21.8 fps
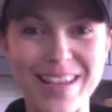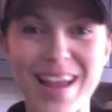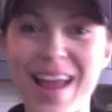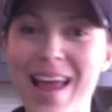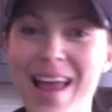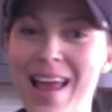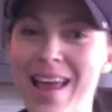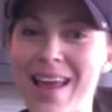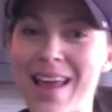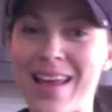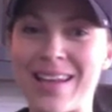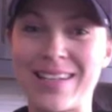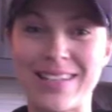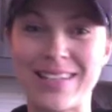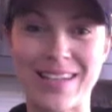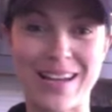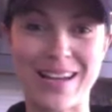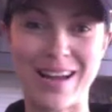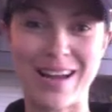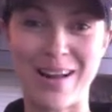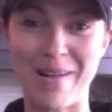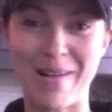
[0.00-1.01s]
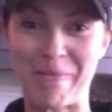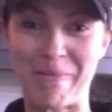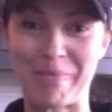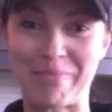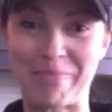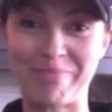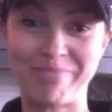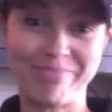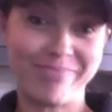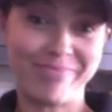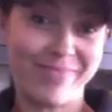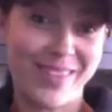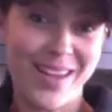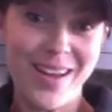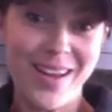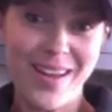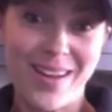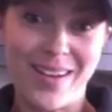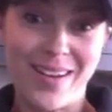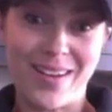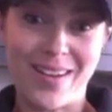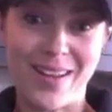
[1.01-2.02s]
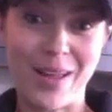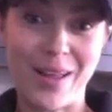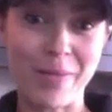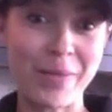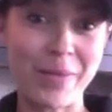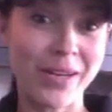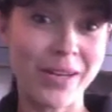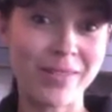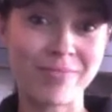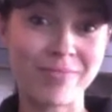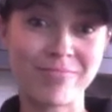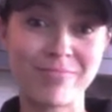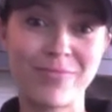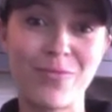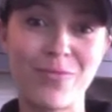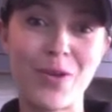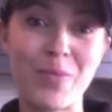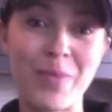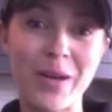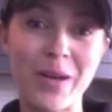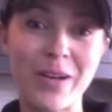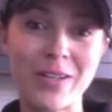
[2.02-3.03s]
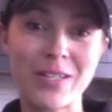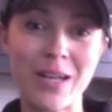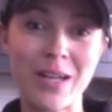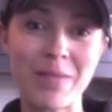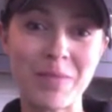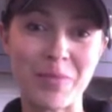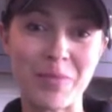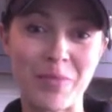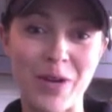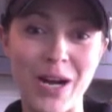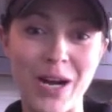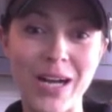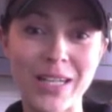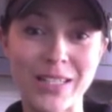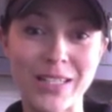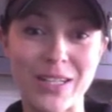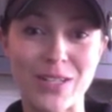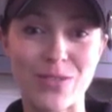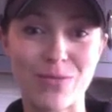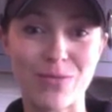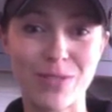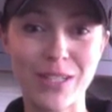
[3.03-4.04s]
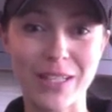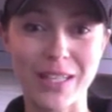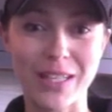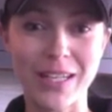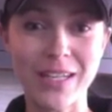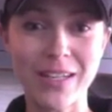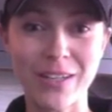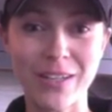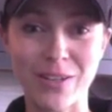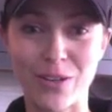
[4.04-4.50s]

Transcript: And yeah, I mean, what better time to practice, really?